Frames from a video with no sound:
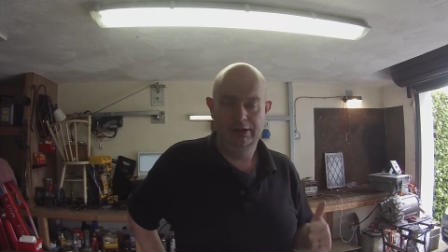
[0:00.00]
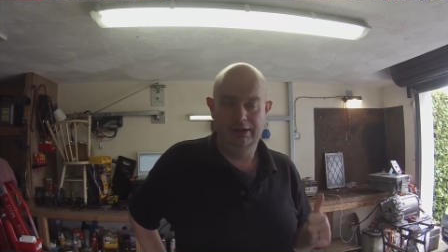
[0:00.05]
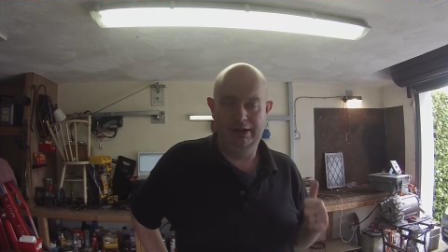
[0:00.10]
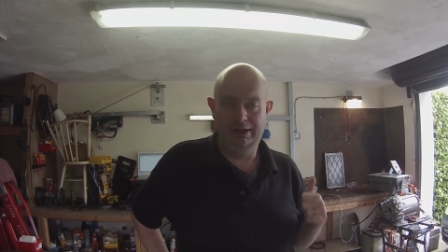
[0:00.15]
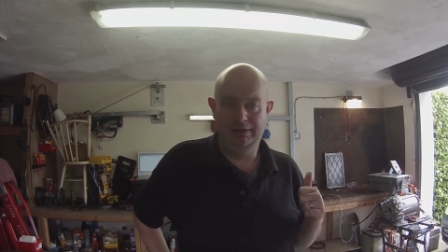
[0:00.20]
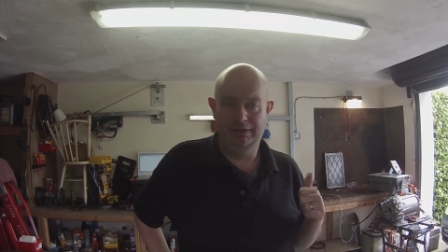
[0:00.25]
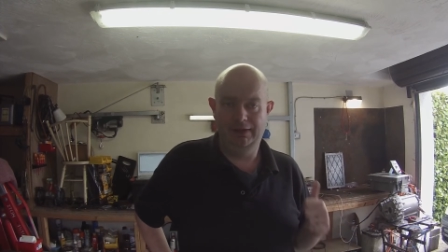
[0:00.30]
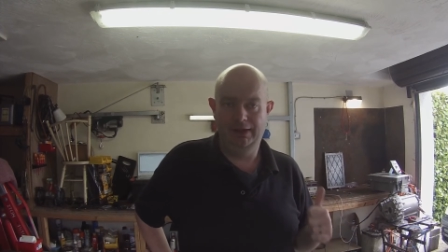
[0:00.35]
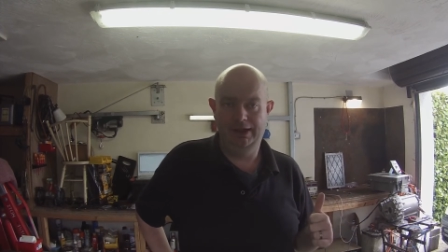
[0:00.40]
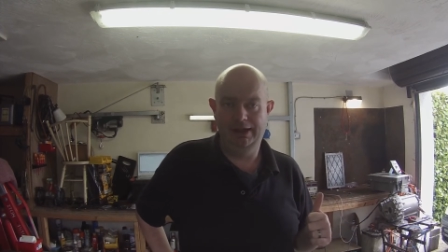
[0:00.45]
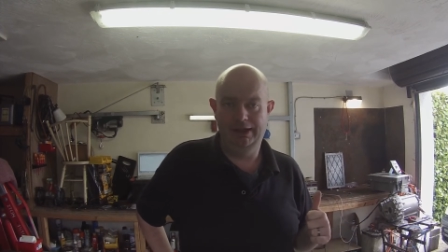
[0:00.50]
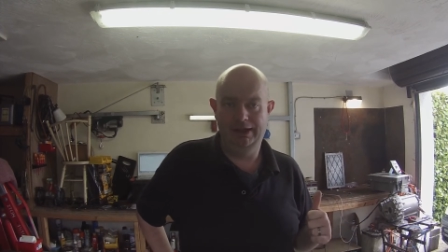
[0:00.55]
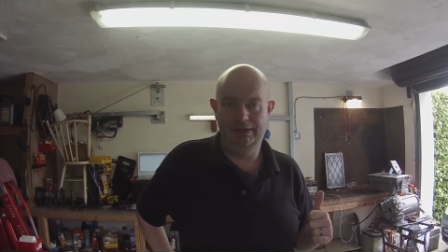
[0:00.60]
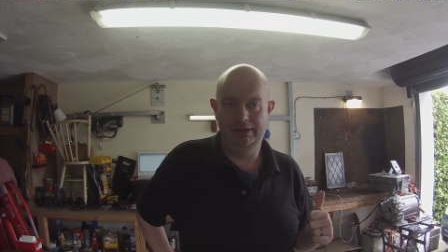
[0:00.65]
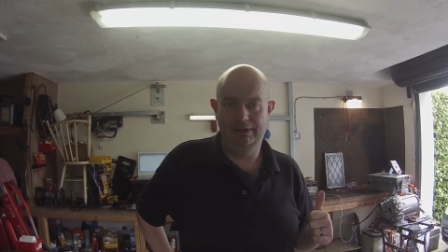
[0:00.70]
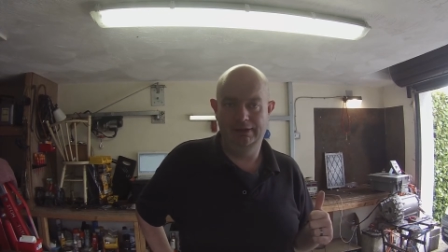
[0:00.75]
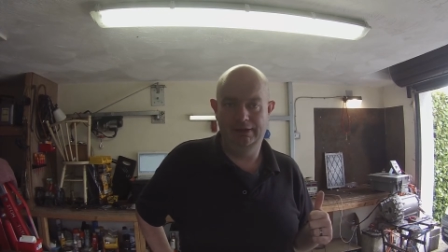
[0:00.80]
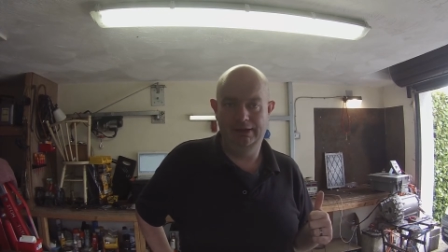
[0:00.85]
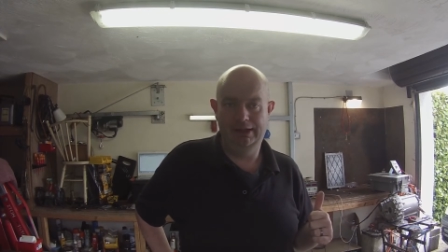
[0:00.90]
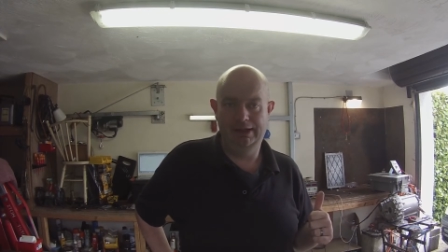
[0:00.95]
and
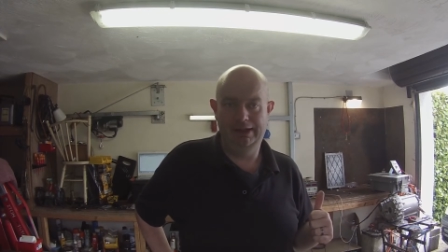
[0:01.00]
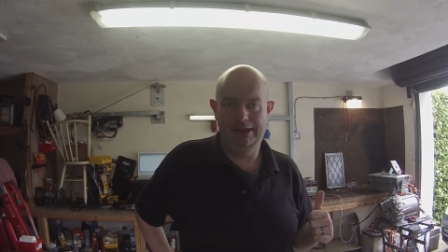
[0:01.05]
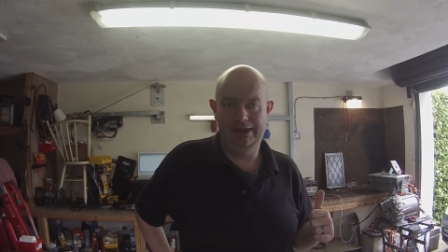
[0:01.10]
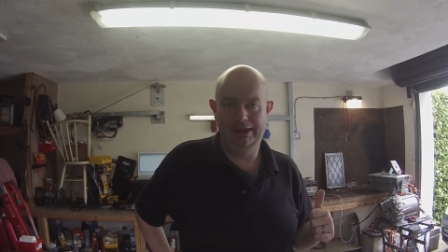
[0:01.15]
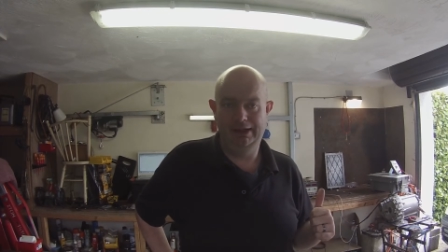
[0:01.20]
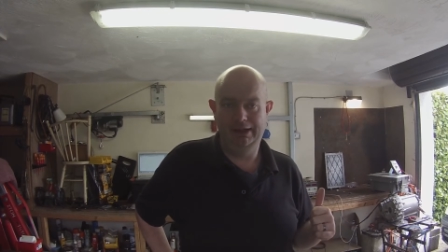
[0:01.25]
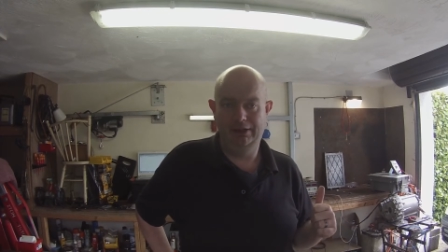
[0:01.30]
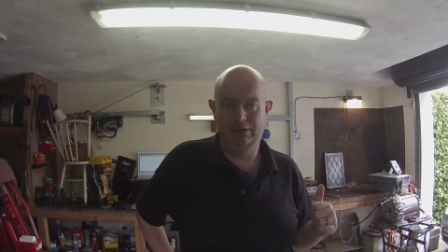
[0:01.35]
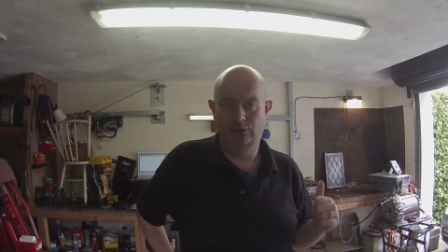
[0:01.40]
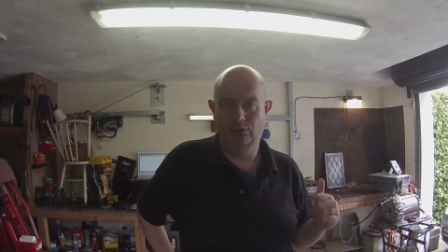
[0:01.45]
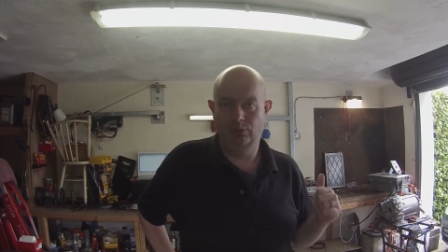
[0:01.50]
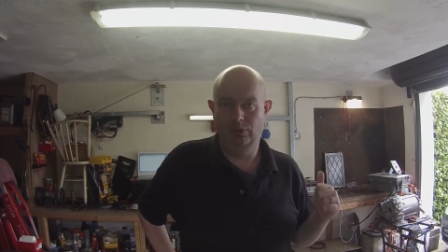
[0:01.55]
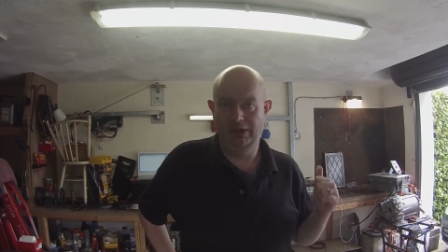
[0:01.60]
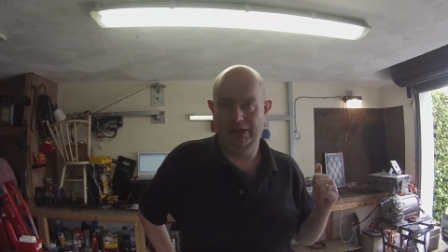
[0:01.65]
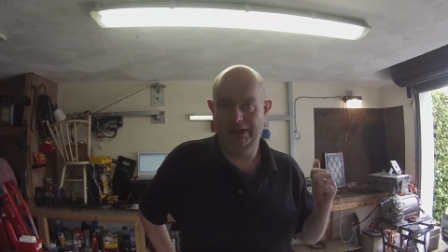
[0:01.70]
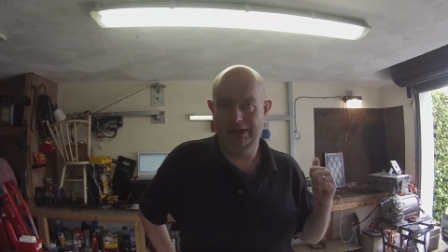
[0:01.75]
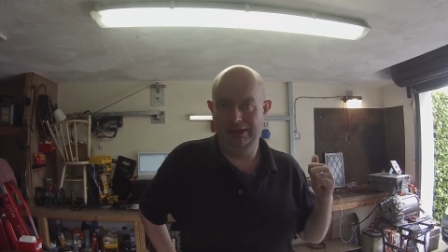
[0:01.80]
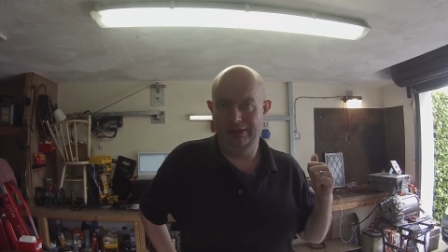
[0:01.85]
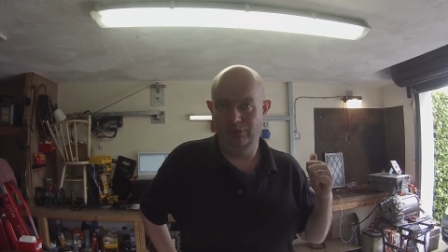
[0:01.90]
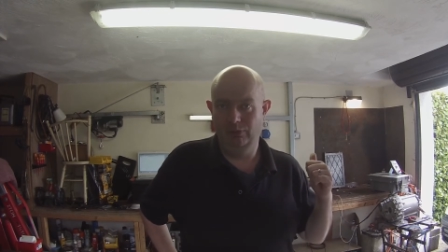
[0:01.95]
then uh,
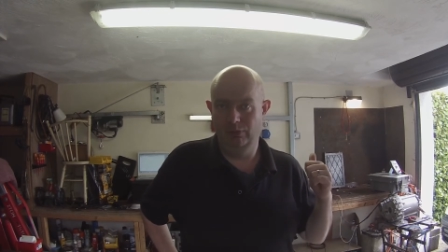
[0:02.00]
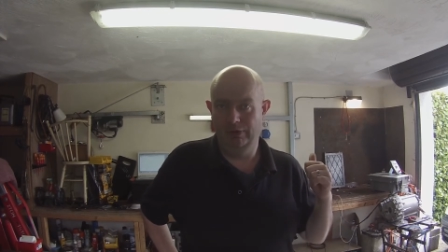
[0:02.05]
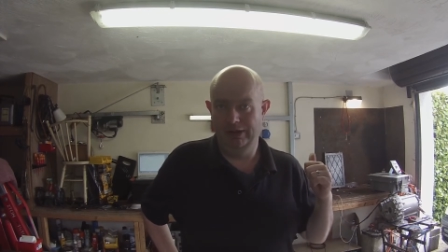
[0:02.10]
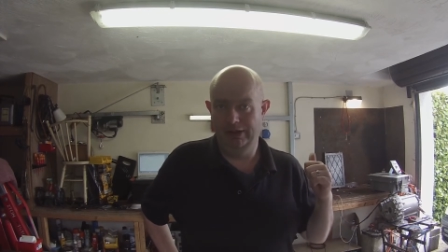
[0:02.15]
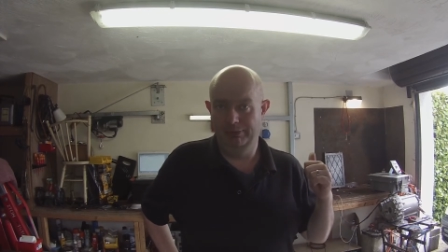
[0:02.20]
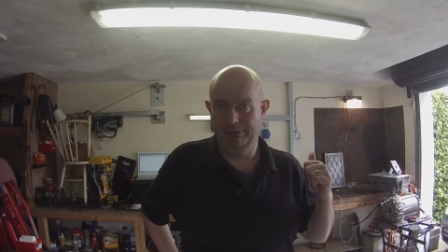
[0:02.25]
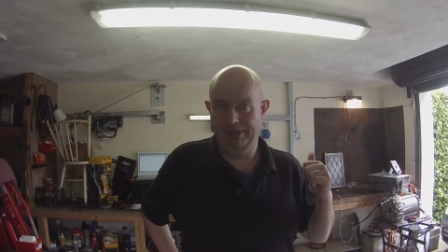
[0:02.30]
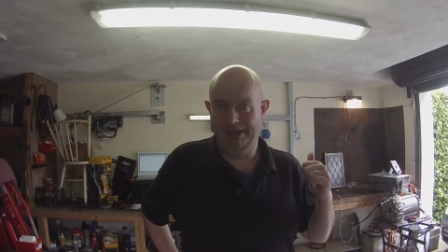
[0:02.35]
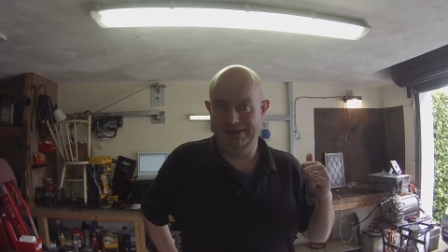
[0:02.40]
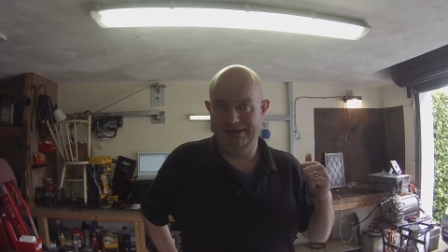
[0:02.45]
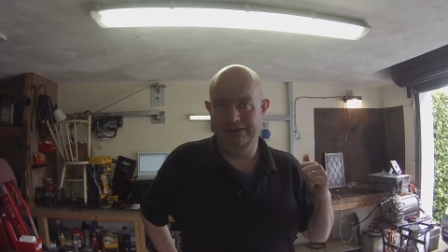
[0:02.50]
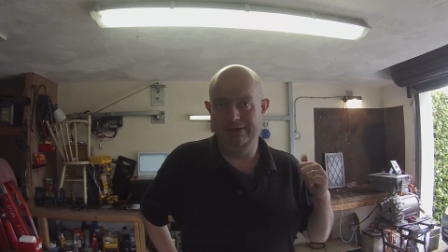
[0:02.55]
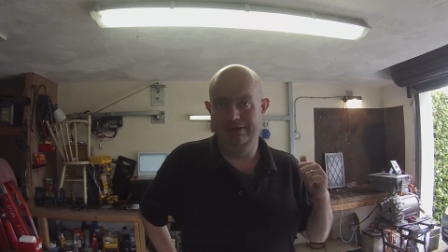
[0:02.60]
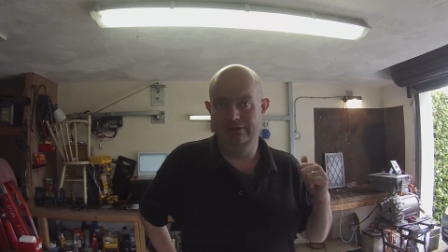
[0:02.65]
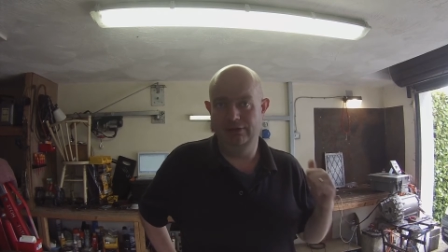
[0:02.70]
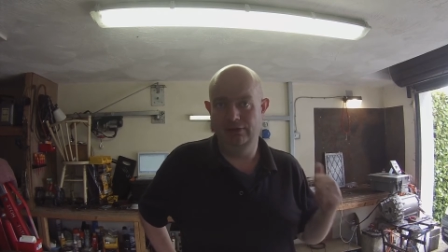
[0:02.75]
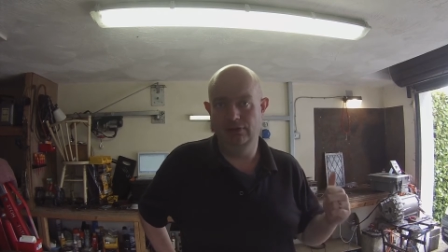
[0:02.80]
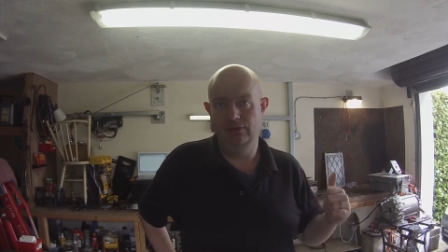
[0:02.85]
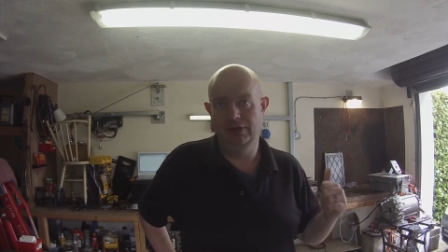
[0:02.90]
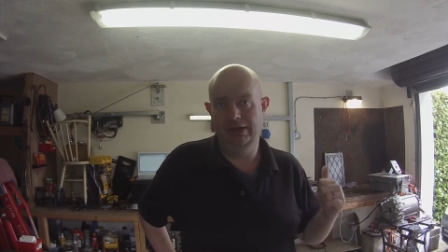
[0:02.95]
we will basically
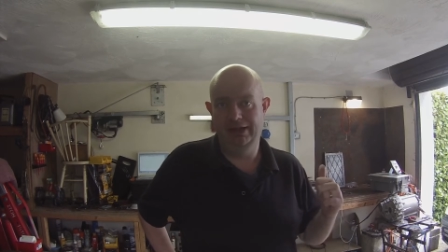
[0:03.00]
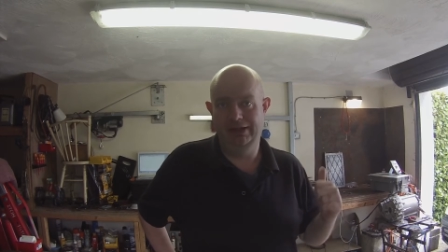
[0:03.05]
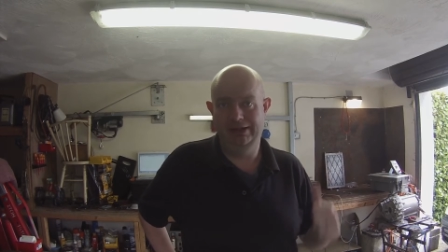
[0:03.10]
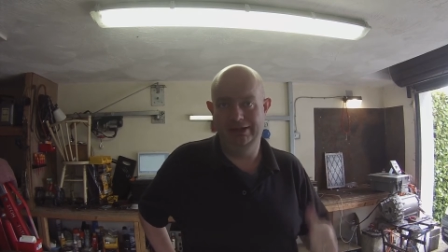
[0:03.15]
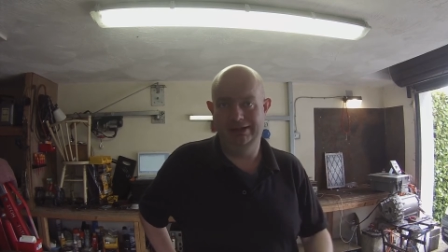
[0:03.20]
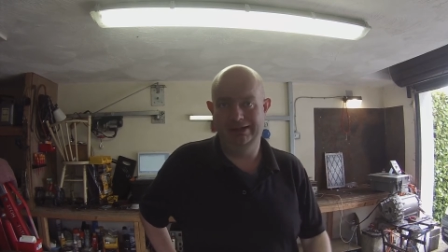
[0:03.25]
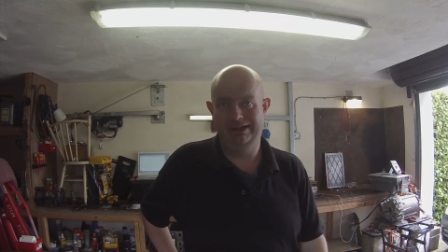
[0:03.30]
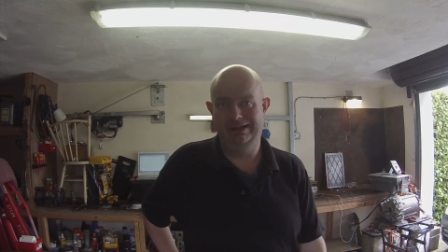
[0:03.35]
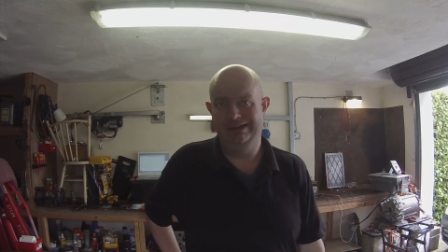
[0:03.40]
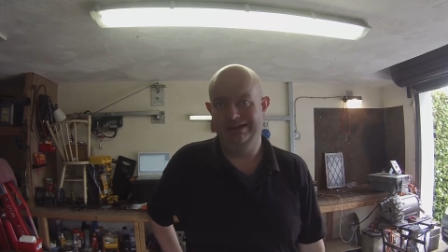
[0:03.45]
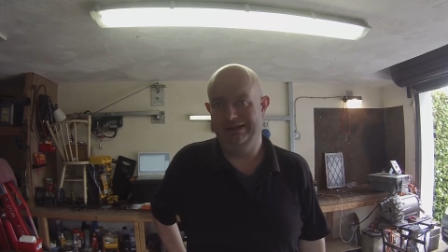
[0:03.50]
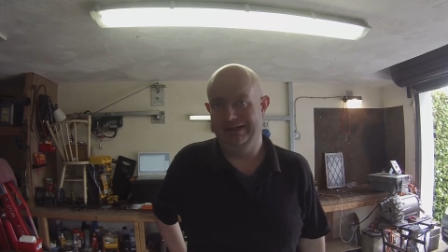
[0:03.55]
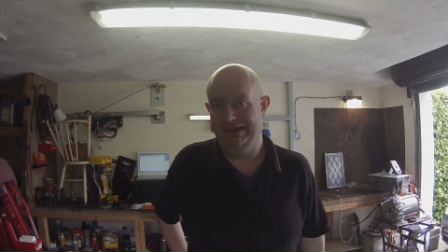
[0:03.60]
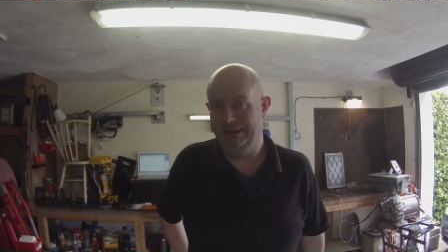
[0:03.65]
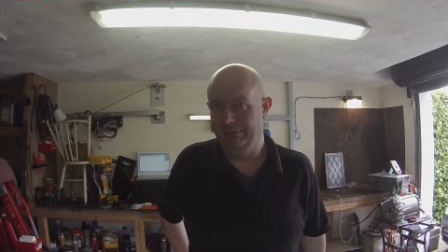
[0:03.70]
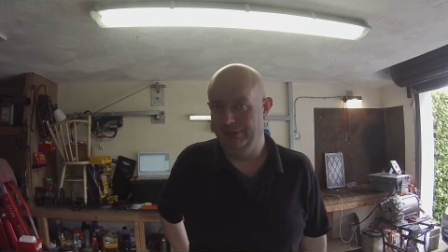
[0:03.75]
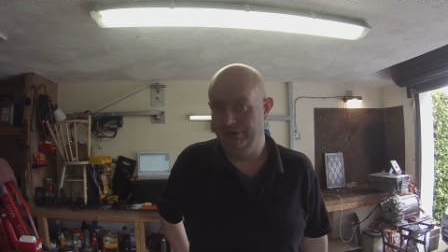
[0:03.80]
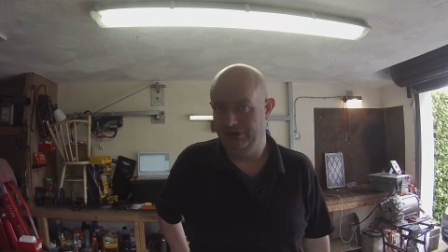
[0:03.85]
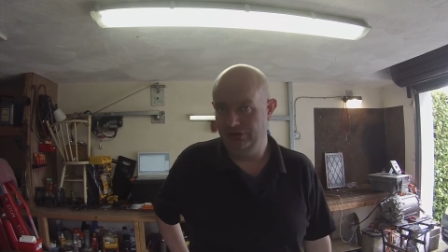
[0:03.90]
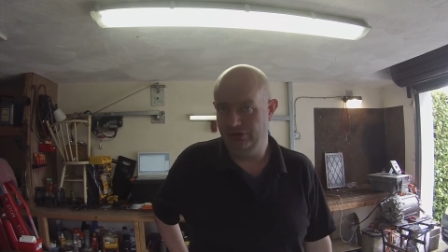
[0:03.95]
do a little
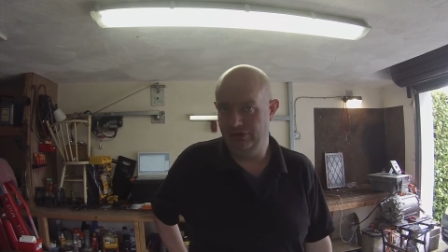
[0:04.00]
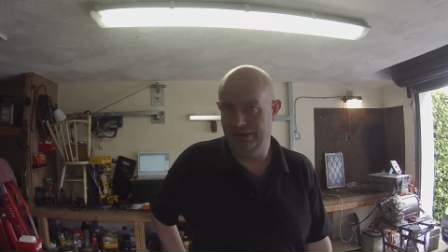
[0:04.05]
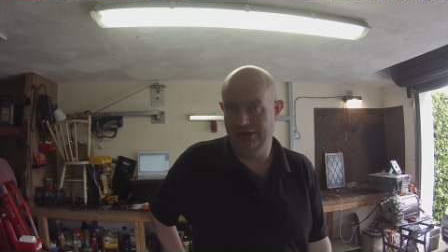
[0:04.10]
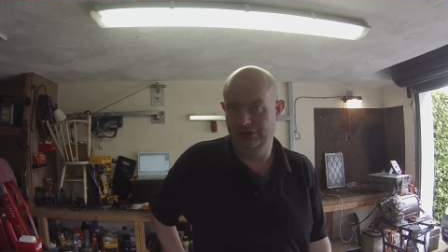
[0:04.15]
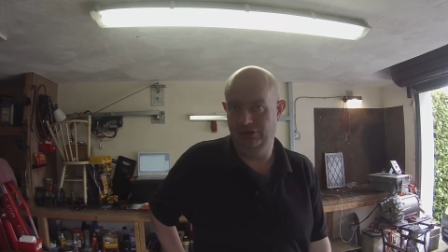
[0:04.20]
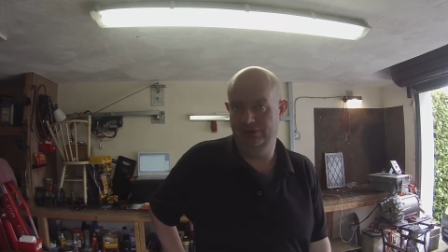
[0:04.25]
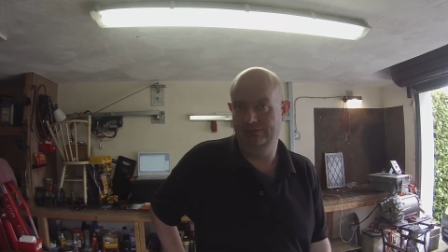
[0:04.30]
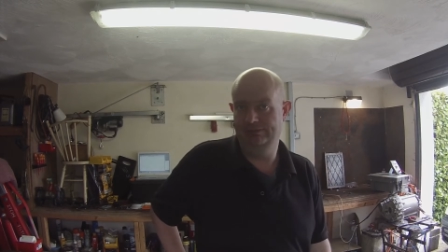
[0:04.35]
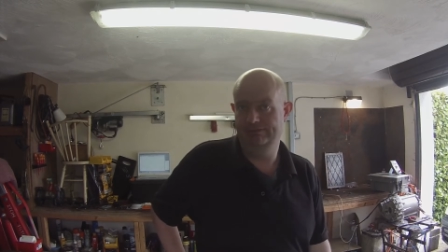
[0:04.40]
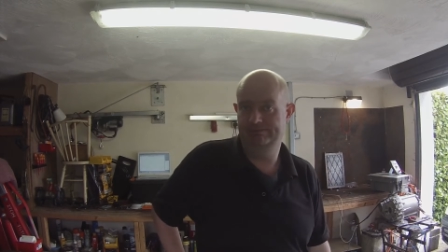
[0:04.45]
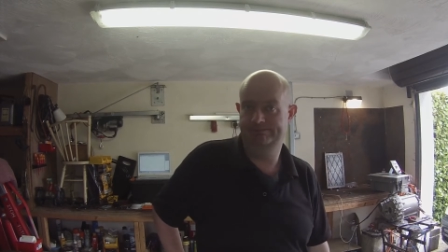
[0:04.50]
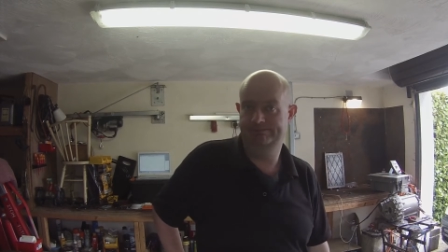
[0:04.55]
demonstration.